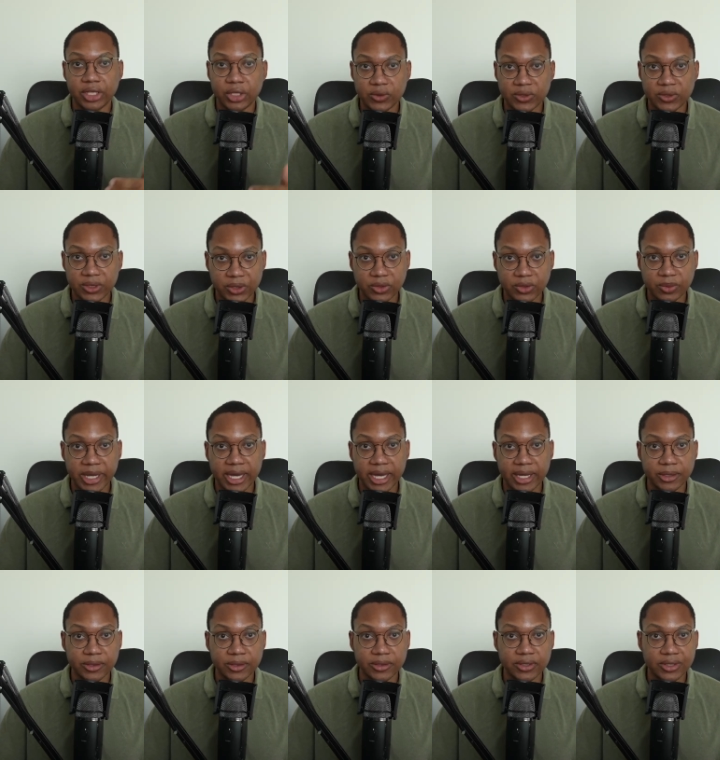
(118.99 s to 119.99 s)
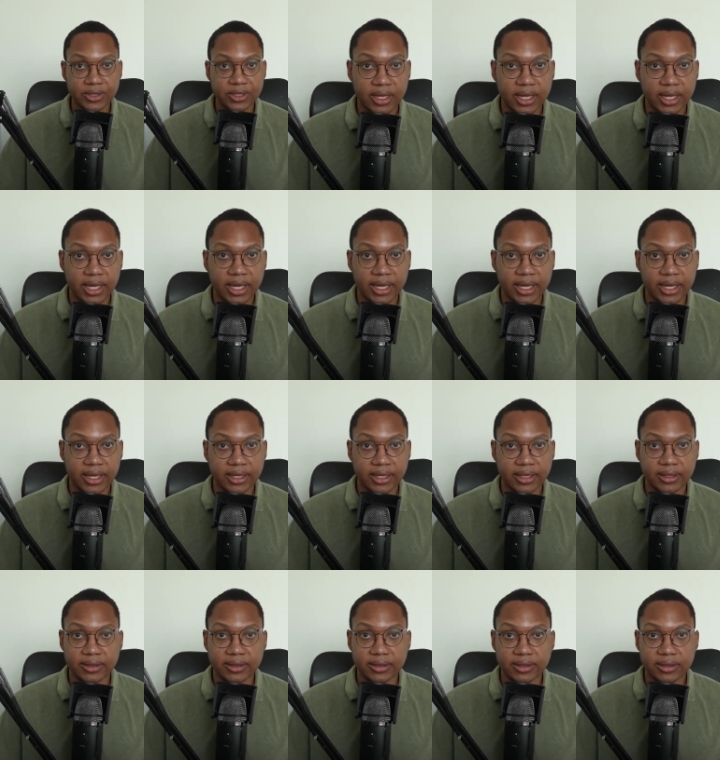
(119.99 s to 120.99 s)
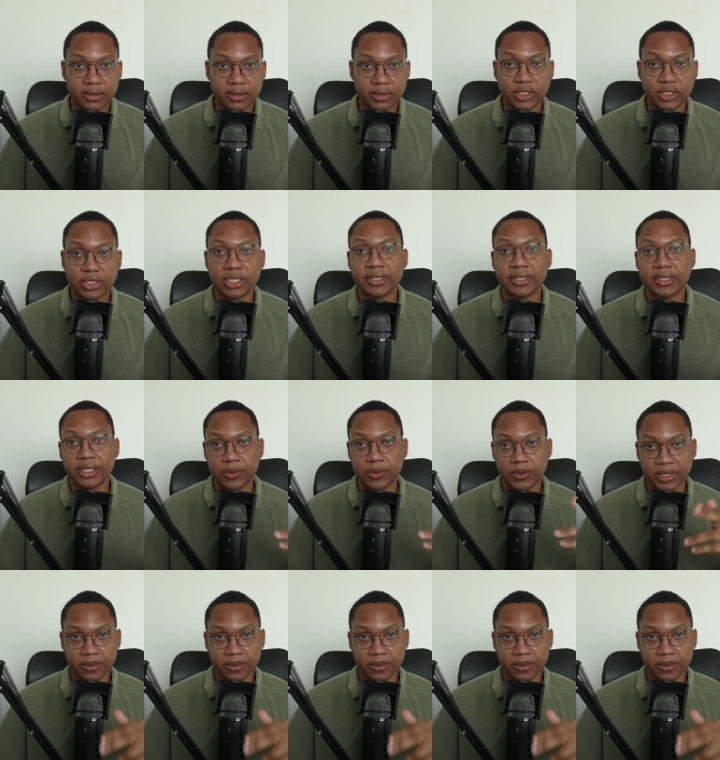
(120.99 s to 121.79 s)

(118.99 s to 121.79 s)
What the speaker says: using those patterns, and just continuing